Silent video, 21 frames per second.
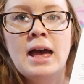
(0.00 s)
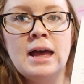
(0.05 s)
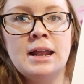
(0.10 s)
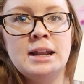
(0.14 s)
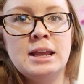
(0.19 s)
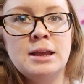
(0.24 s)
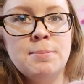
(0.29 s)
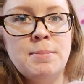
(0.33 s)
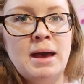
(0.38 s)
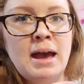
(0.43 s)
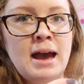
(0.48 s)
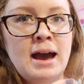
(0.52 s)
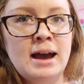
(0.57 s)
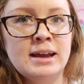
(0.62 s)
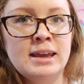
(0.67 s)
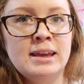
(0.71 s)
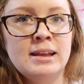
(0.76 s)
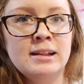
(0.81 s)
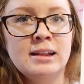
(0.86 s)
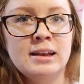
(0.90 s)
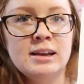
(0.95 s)
and a
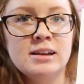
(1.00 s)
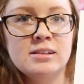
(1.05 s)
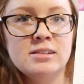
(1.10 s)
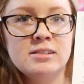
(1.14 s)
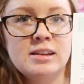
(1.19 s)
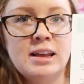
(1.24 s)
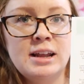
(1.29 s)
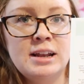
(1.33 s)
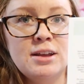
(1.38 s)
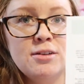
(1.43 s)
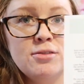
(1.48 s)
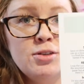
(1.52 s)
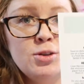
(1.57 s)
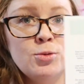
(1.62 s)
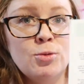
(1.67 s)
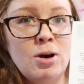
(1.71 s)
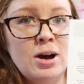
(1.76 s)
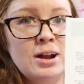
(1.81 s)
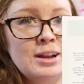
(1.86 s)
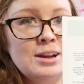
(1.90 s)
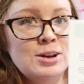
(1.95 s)
packing list. And if you
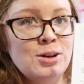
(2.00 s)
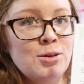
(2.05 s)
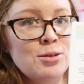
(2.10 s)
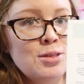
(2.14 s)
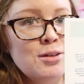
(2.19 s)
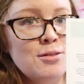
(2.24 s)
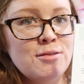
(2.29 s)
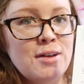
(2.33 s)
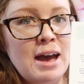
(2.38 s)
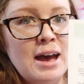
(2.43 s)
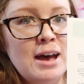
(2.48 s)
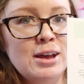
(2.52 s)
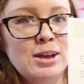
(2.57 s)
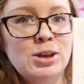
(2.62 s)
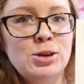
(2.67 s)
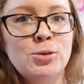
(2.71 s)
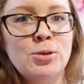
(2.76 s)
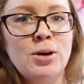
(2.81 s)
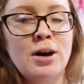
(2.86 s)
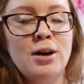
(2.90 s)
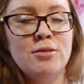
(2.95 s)
want to know the
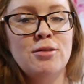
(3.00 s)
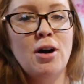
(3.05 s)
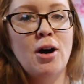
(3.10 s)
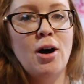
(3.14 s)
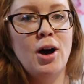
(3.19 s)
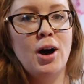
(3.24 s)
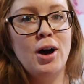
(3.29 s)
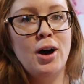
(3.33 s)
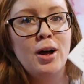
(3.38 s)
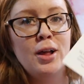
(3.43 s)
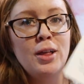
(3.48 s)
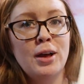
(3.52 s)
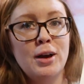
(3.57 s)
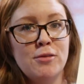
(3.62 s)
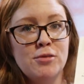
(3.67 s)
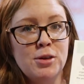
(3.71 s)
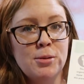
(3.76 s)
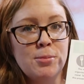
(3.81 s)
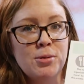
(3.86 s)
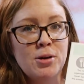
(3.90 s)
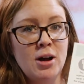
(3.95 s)
value of all
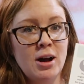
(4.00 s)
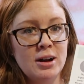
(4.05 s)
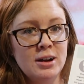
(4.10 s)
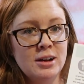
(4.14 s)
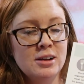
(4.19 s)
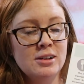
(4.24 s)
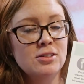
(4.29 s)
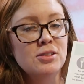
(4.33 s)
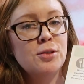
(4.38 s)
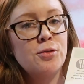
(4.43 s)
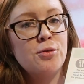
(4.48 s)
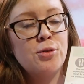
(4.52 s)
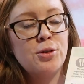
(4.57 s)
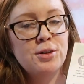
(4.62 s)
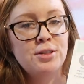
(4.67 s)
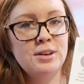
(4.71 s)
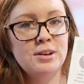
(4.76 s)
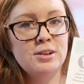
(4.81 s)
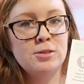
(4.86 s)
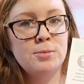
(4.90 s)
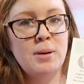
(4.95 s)
of the products for
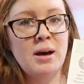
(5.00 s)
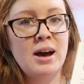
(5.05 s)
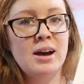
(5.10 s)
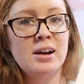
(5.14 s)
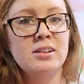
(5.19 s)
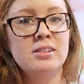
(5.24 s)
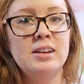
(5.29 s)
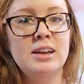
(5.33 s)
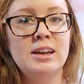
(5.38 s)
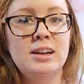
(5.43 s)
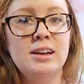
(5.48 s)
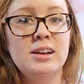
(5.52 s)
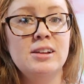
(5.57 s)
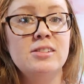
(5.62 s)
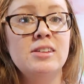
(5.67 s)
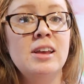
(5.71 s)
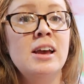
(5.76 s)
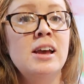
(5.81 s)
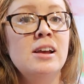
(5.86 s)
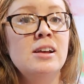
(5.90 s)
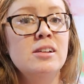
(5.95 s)
this box, it
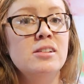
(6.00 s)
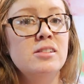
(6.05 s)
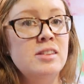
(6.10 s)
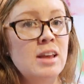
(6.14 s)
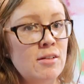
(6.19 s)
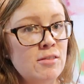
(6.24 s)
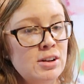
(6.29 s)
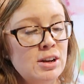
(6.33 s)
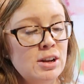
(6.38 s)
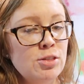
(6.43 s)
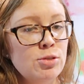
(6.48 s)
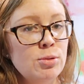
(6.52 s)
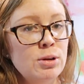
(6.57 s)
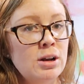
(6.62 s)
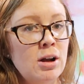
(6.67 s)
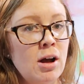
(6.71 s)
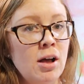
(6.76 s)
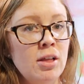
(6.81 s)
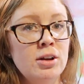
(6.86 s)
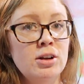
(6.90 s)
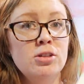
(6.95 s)
is seventy-three
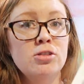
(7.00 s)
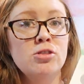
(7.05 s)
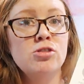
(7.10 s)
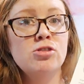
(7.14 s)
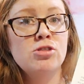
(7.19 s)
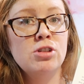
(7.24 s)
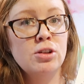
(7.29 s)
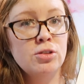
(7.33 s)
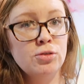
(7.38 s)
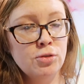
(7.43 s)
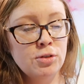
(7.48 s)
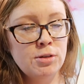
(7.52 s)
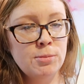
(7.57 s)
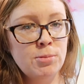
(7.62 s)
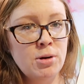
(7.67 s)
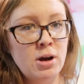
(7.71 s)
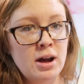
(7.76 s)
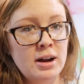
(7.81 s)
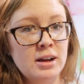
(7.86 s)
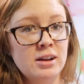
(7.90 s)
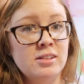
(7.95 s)
dollars just for the
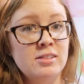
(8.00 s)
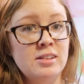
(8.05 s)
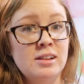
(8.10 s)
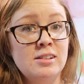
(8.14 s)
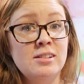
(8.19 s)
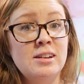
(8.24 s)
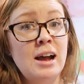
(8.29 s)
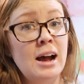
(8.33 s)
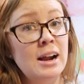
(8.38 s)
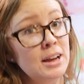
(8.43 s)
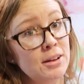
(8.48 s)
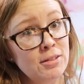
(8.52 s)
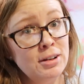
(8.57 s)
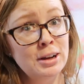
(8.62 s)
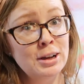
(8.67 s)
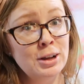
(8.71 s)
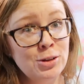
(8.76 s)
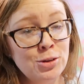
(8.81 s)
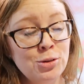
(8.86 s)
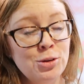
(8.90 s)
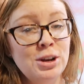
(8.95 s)
products. That's not even
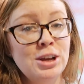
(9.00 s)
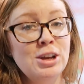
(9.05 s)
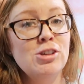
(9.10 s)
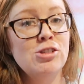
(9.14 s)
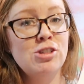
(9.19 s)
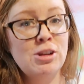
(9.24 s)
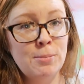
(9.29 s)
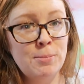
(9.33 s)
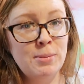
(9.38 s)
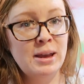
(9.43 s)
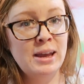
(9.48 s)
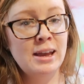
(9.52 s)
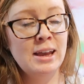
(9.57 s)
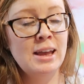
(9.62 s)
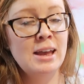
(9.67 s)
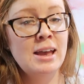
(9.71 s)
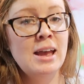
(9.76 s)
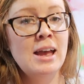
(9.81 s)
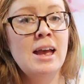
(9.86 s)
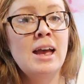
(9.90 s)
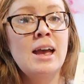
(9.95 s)
including
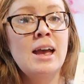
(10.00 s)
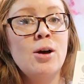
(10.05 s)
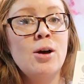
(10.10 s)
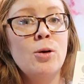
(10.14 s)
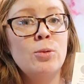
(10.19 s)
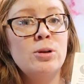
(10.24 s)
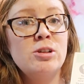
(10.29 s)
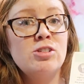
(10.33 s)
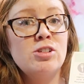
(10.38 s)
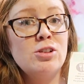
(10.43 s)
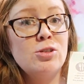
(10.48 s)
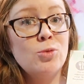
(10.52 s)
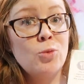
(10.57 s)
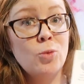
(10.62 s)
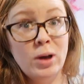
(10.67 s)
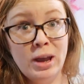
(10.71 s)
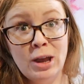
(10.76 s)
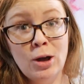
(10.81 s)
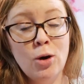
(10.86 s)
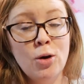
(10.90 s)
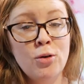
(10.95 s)
shipping, which is
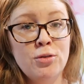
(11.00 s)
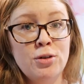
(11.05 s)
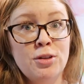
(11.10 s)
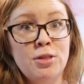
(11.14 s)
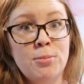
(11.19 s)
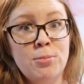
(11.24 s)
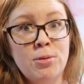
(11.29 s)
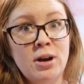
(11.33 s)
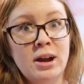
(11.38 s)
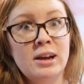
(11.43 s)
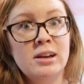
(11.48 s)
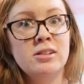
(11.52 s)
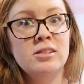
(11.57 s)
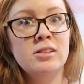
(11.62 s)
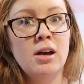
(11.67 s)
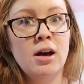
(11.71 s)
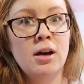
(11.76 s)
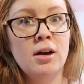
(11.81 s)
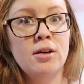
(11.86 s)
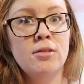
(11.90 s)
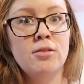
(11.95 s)
way over the price
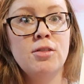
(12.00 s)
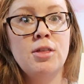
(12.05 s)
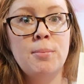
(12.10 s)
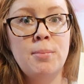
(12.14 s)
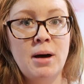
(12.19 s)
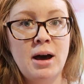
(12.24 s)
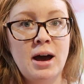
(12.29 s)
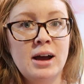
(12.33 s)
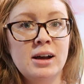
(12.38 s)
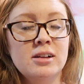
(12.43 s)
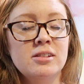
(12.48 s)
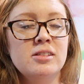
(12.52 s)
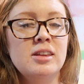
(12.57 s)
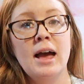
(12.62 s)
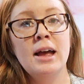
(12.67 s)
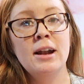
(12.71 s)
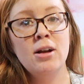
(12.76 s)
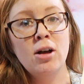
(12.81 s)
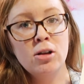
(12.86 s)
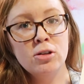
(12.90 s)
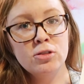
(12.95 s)
of the box.
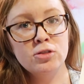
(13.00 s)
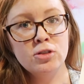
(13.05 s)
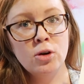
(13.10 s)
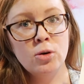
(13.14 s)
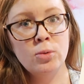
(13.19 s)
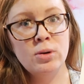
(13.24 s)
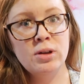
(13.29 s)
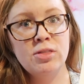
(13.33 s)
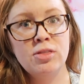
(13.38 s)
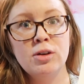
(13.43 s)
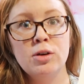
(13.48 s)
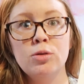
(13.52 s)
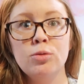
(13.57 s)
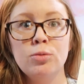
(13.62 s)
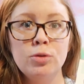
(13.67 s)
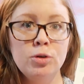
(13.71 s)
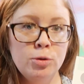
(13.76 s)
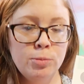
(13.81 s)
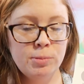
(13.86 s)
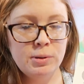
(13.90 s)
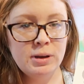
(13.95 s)
And also with the
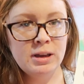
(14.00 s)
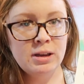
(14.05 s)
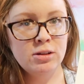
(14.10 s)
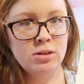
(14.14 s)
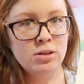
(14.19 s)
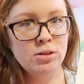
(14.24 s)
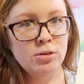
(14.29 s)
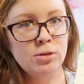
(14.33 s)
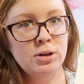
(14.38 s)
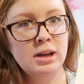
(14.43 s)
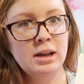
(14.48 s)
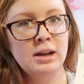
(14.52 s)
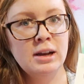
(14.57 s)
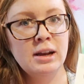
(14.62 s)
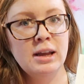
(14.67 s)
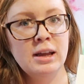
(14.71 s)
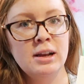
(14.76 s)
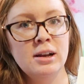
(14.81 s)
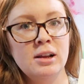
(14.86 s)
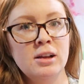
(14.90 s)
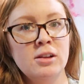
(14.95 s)
group
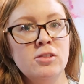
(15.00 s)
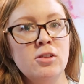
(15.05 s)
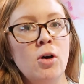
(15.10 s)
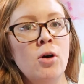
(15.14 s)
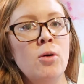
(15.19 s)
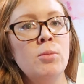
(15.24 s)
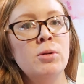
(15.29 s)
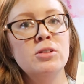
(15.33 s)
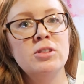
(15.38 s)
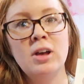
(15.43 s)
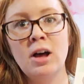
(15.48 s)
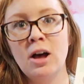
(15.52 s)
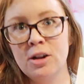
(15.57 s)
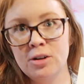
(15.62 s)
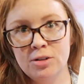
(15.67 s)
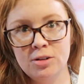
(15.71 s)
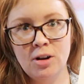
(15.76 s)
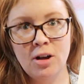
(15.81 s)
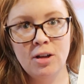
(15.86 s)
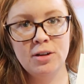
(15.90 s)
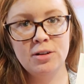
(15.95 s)
included, it is almost a one
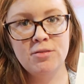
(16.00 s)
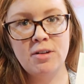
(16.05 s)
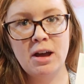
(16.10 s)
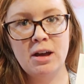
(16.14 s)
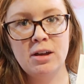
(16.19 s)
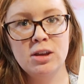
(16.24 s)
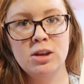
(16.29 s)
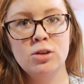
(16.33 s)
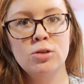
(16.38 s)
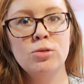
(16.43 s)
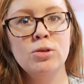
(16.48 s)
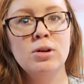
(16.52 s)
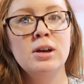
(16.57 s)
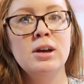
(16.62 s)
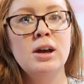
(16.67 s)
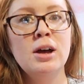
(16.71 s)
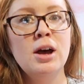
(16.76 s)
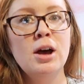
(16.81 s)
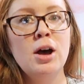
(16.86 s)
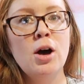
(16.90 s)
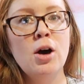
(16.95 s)
hundred dollar value
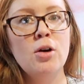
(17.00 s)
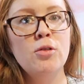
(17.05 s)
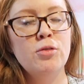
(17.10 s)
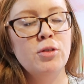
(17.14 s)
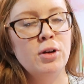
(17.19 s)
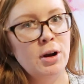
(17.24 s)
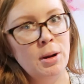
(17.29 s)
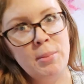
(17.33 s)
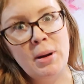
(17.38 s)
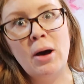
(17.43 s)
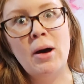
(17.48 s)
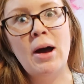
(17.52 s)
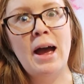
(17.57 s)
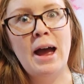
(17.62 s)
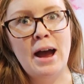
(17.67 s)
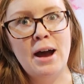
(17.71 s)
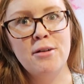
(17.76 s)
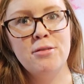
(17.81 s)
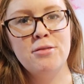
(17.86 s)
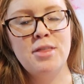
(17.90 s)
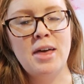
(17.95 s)
for about
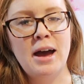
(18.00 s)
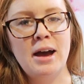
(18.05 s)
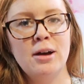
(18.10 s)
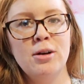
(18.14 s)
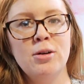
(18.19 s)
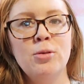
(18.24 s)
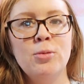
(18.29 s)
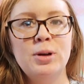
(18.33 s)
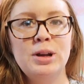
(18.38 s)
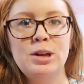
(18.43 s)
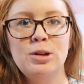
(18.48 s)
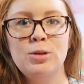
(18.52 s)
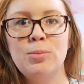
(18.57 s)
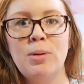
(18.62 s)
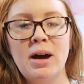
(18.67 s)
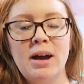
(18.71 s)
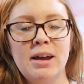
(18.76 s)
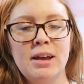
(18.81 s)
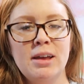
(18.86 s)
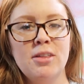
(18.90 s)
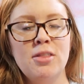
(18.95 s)
half that when you
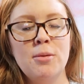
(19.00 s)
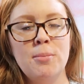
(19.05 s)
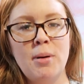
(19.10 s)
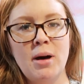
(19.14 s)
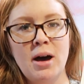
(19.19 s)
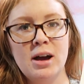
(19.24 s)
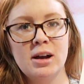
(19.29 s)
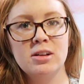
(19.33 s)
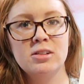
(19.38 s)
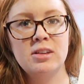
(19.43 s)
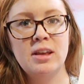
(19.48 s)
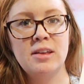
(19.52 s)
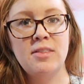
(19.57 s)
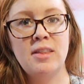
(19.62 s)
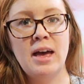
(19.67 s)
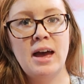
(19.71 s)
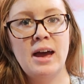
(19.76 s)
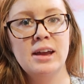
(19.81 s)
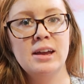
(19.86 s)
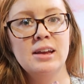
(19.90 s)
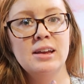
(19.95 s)
buy the box. And
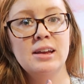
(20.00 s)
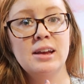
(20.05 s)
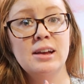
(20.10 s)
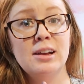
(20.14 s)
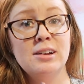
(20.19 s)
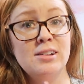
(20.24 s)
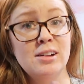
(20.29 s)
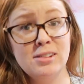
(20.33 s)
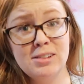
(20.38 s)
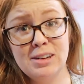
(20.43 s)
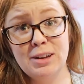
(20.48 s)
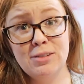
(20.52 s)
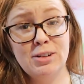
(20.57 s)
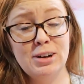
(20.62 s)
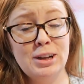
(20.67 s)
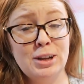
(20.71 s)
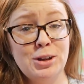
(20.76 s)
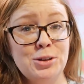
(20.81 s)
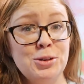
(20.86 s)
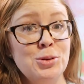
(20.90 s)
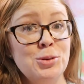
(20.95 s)
that doesn't even
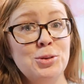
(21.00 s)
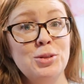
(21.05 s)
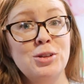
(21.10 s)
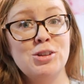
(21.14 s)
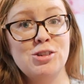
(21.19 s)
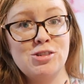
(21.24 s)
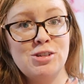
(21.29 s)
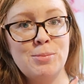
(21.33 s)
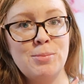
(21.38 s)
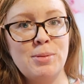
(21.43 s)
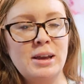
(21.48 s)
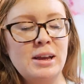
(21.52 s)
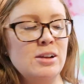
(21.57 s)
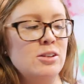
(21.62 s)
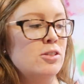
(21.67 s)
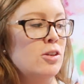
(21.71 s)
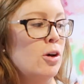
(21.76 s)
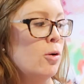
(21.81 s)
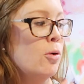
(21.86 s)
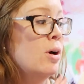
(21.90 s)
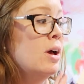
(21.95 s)
include the shipping.
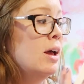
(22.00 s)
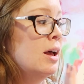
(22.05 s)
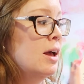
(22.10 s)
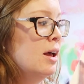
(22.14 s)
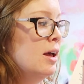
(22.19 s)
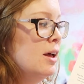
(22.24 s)
So